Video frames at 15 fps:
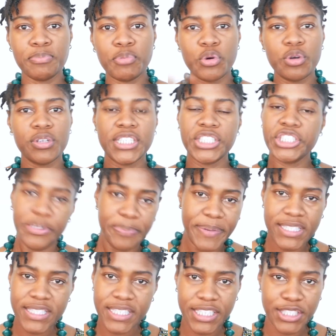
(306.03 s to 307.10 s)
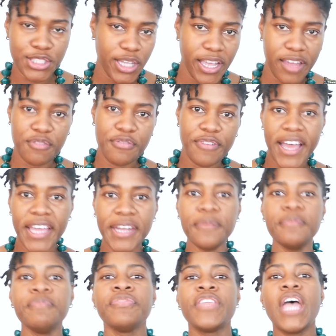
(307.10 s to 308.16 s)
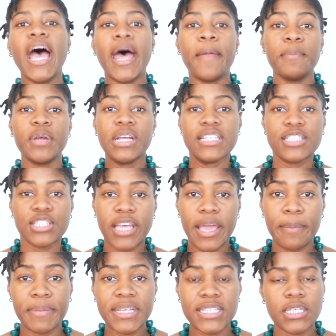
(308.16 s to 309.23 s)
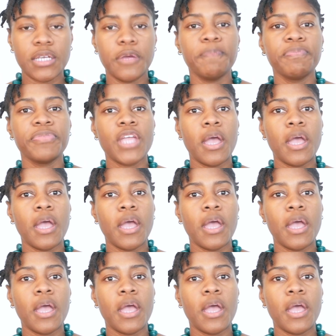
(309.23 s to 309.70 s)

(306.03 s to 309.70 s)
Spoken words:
Book the cheapest ticket you can find and bring it to the embassy.